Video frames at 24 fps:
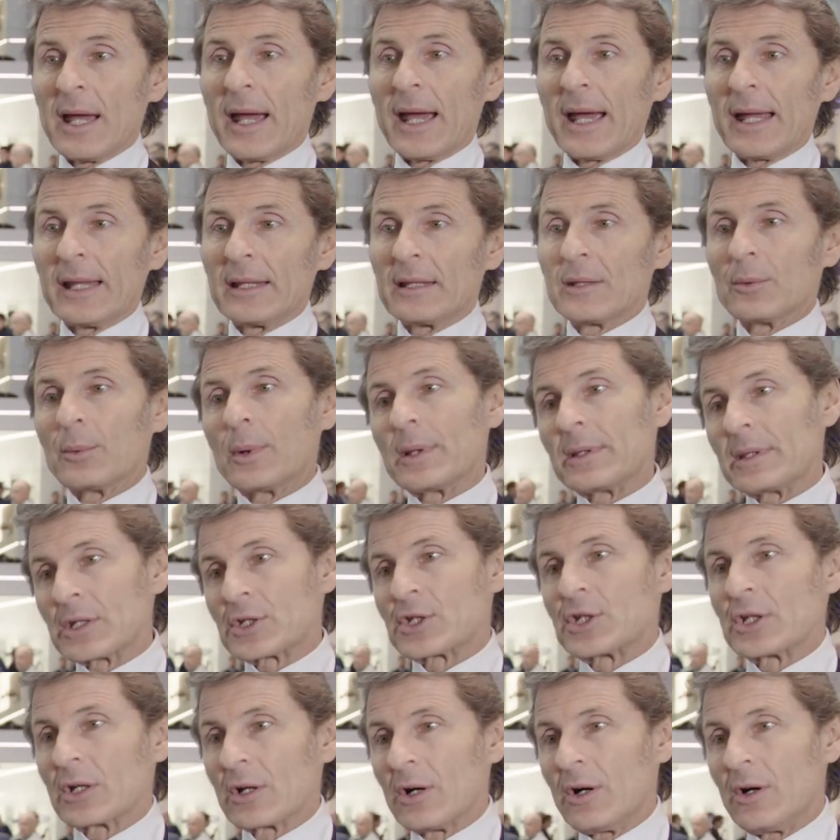And with the
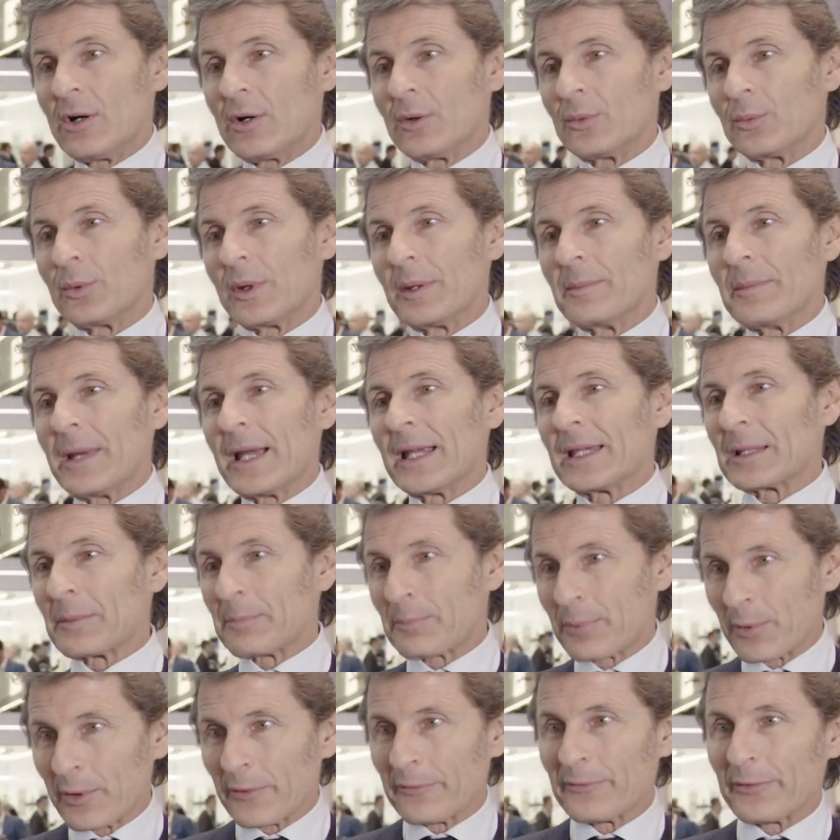Chiron, we made the
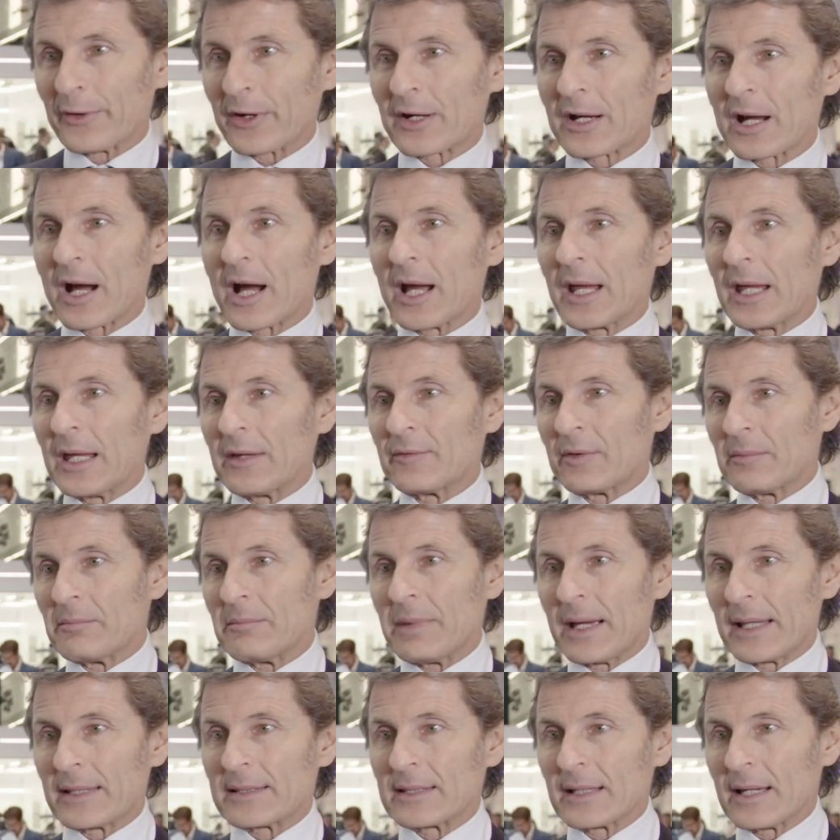perfect car
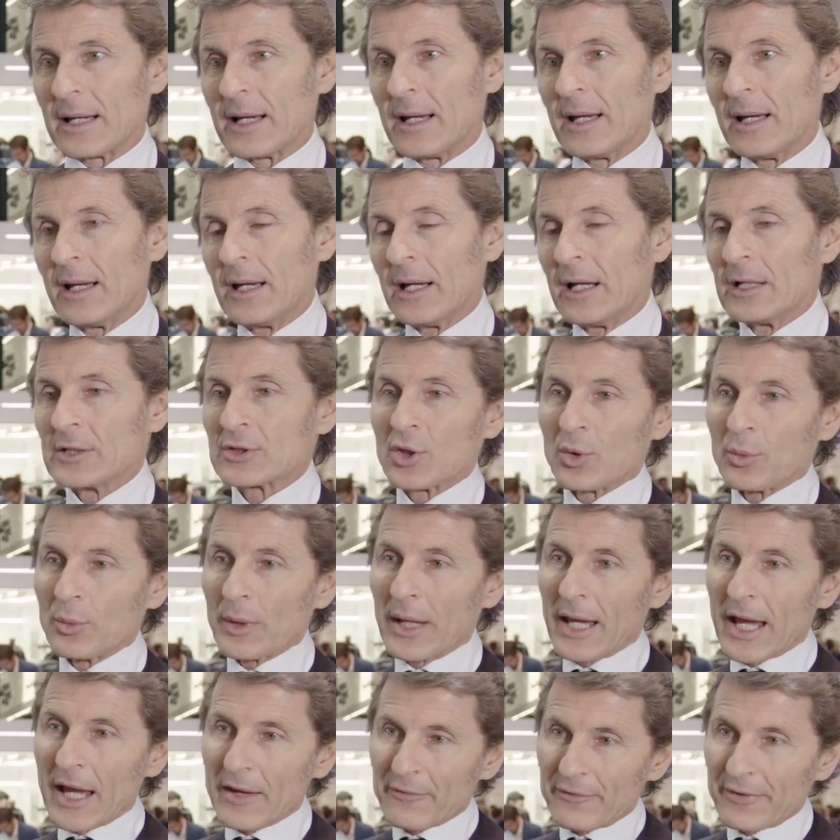even better. So
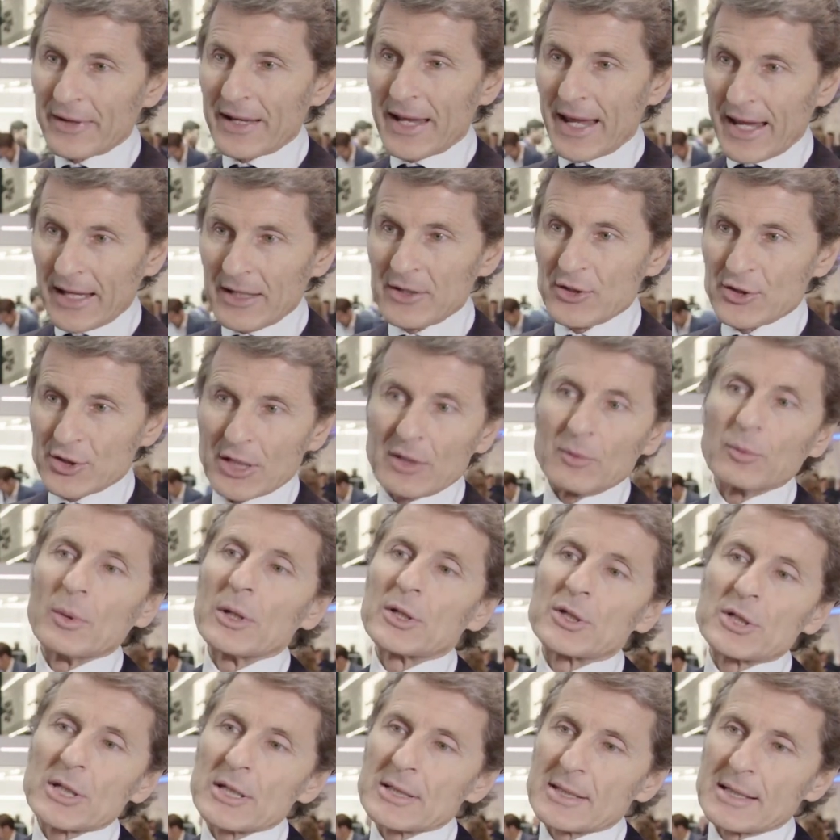we have an engine,
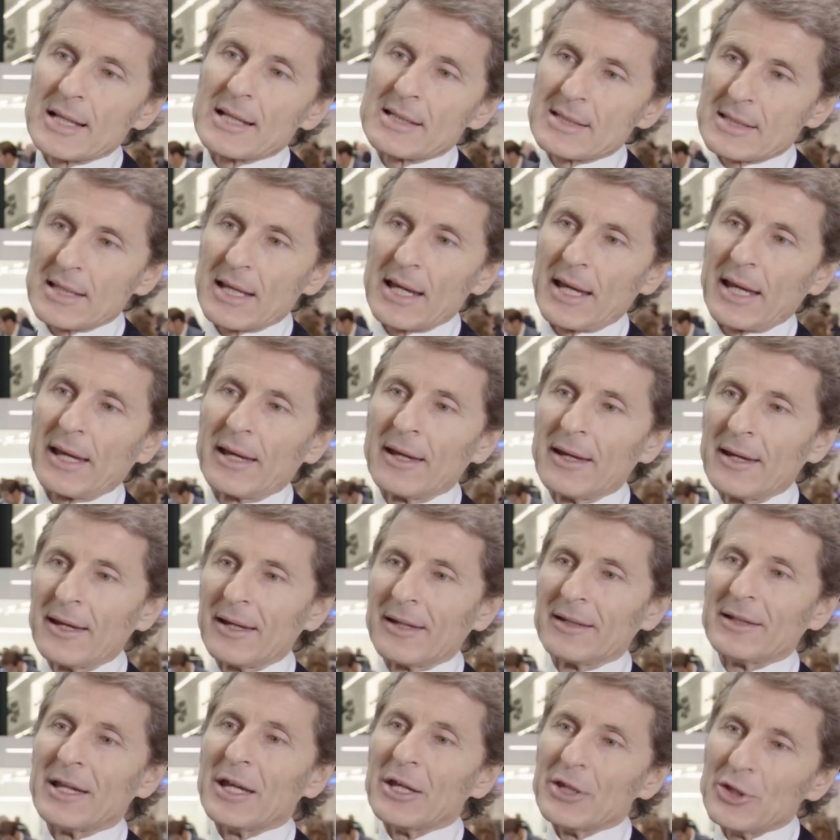which is, let's say,
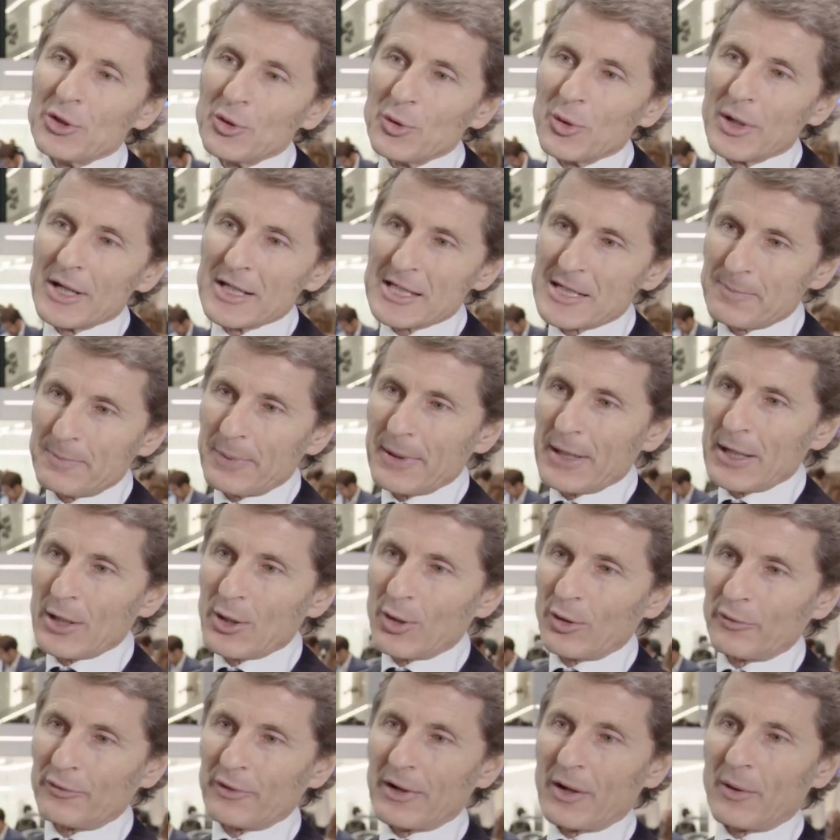the
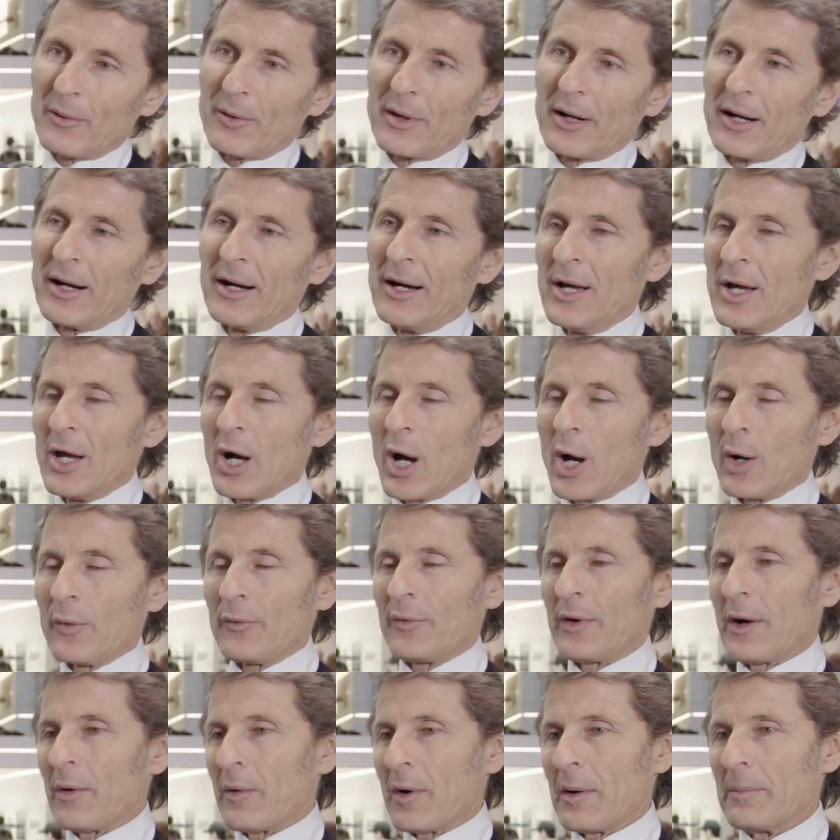USP of our,
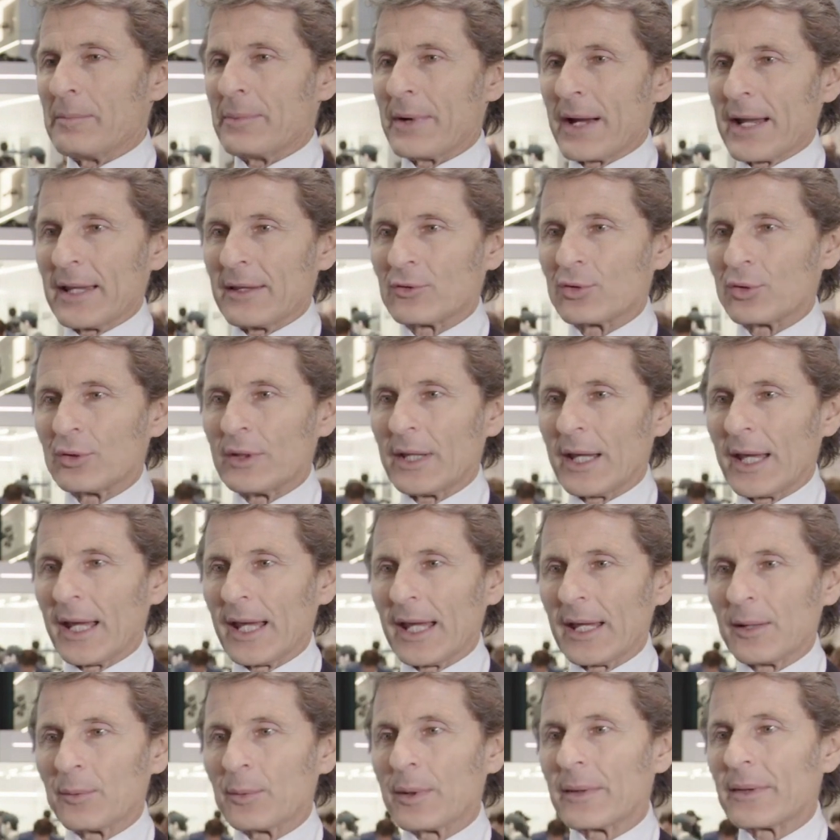of our brand
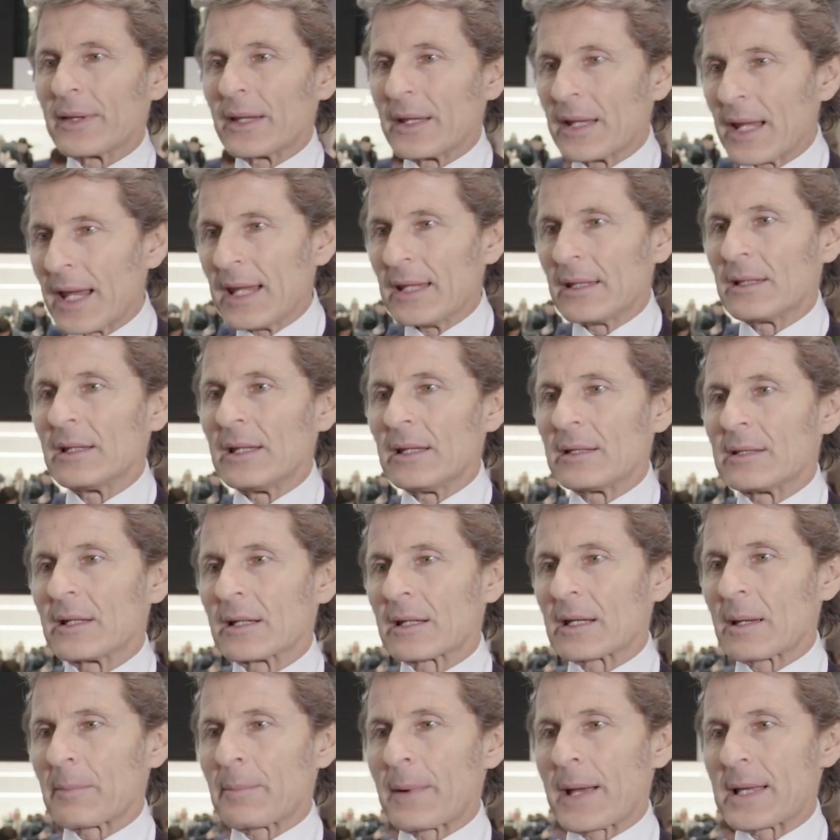today, with an 8 liter
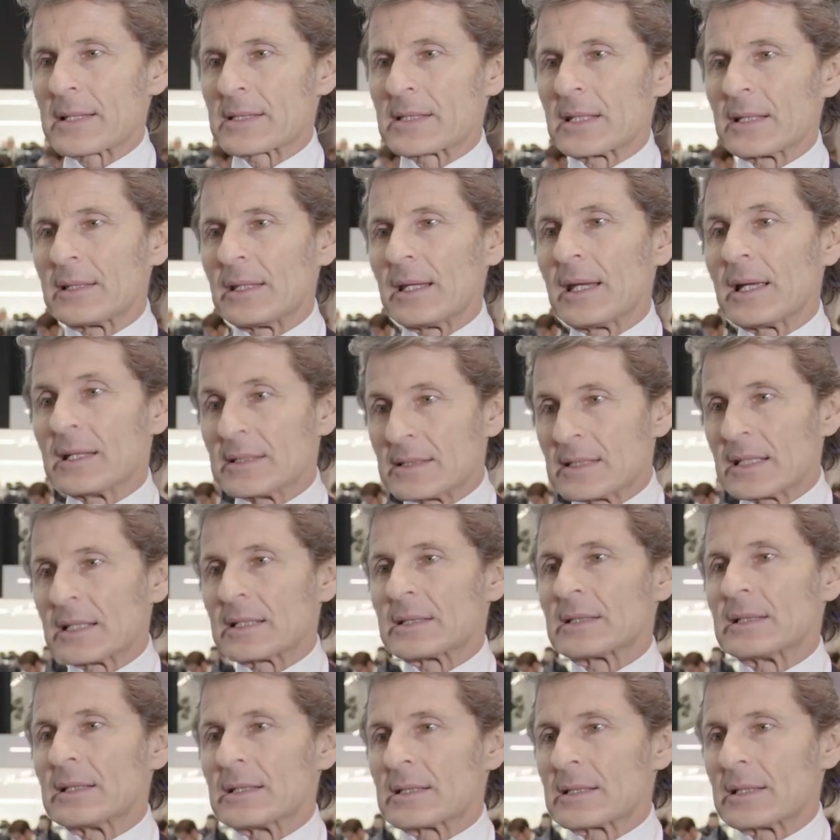capacity and
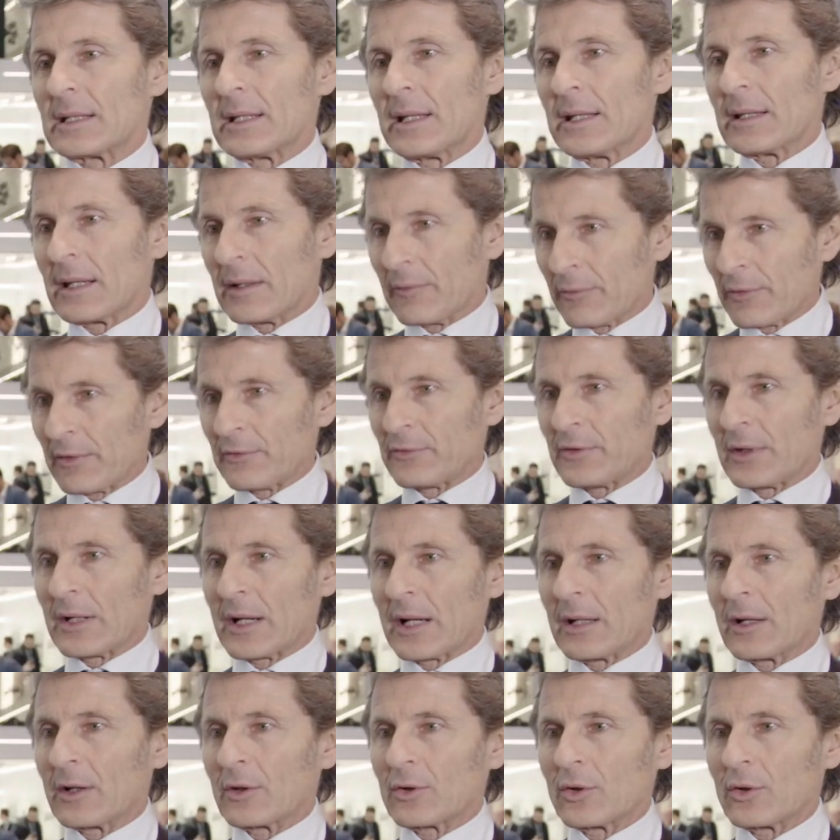16 cylinder and
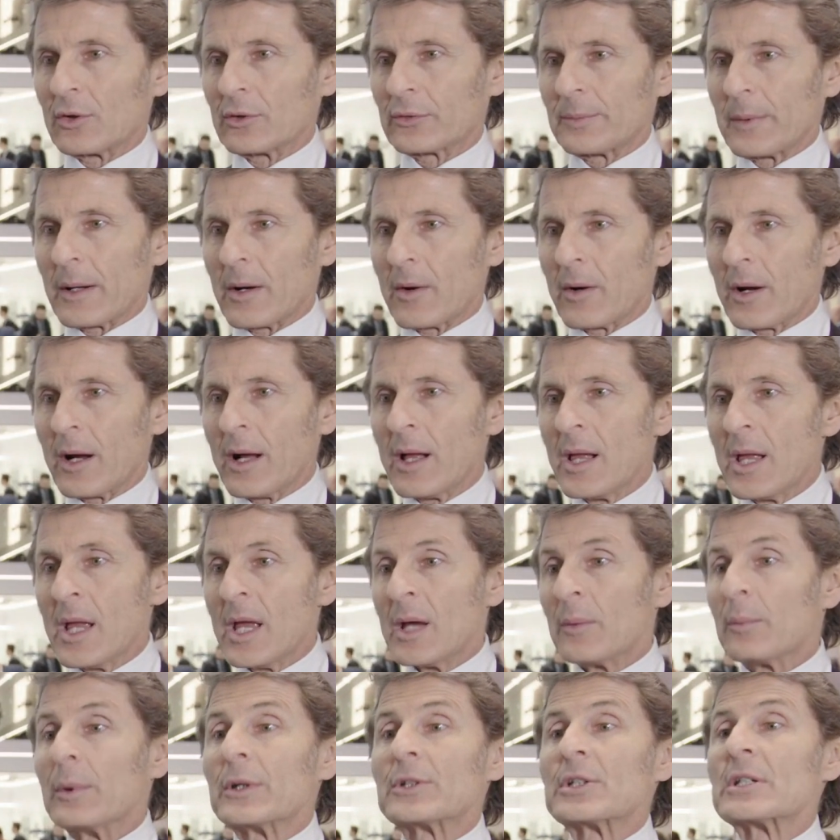1500 horsepower,
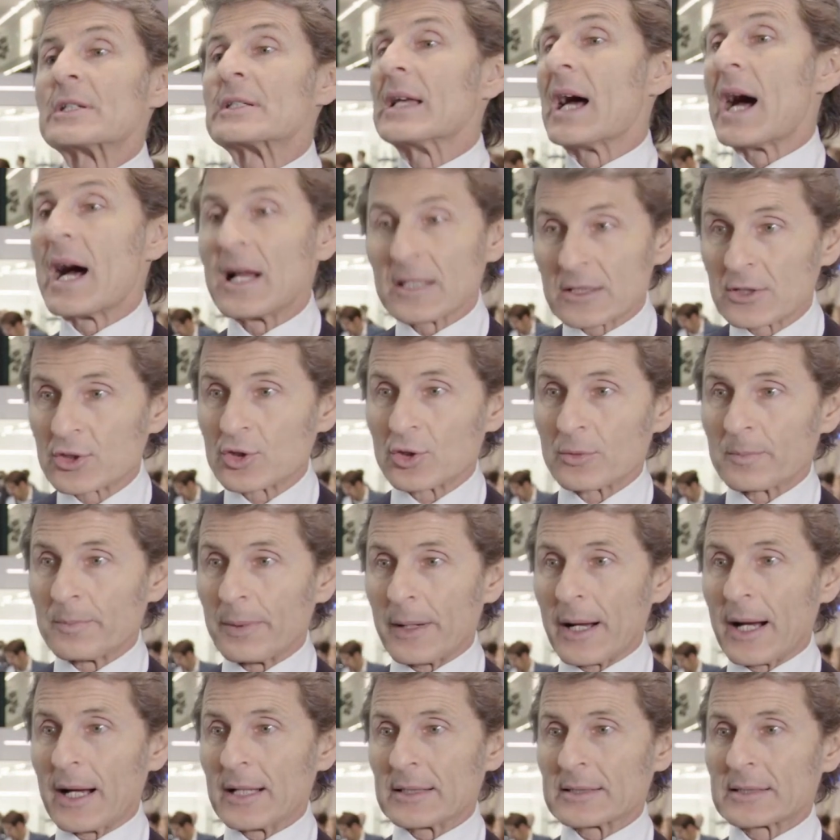which is
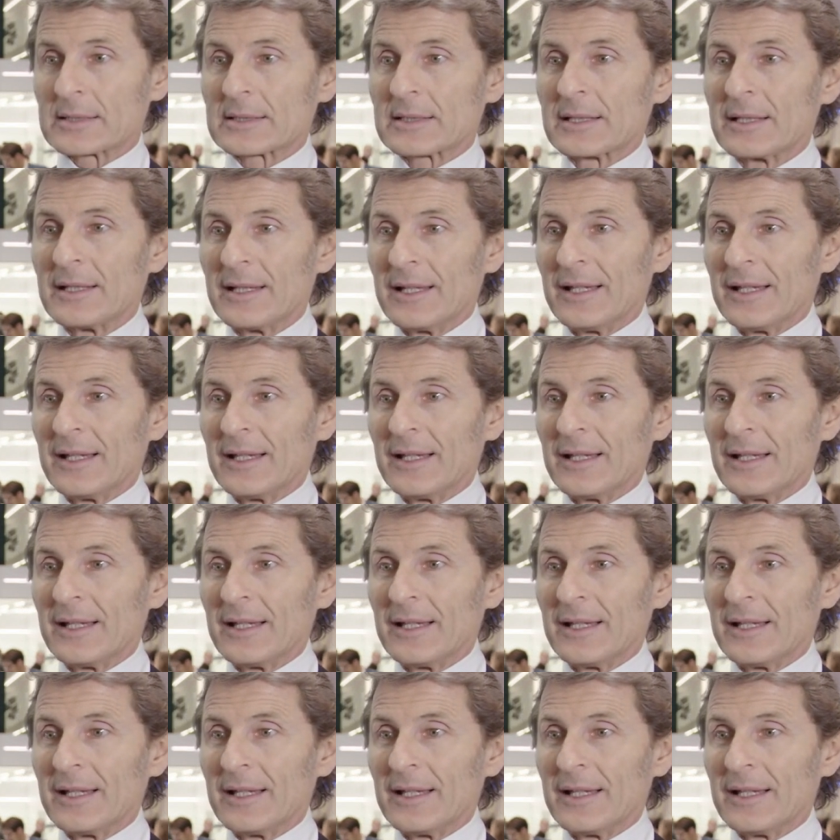unsurpassed